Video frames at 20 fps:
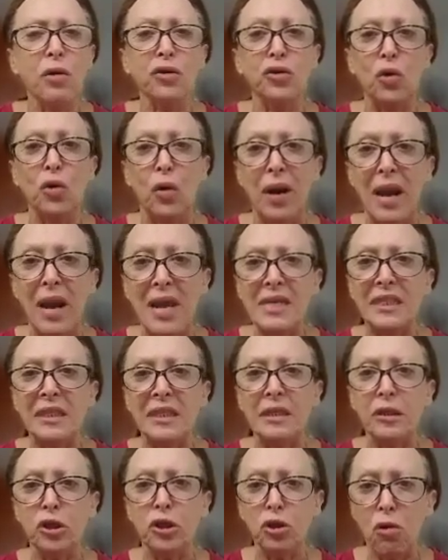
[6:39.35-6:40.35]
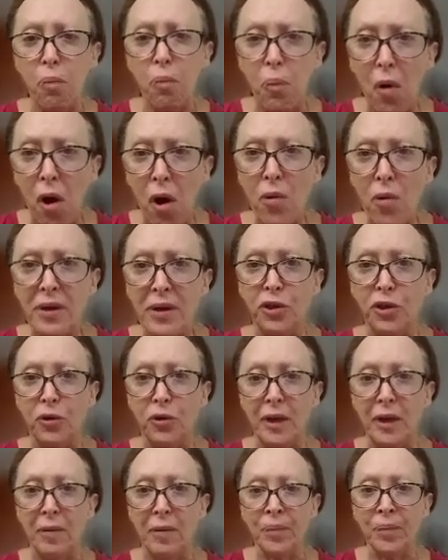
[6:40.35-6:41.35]
to listen to
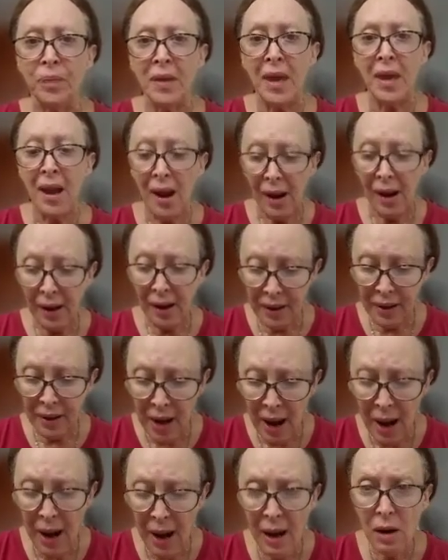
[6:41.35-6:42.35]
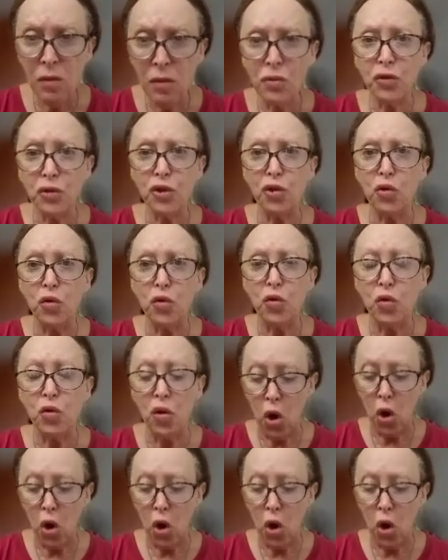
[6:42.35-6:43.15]
poetry and how to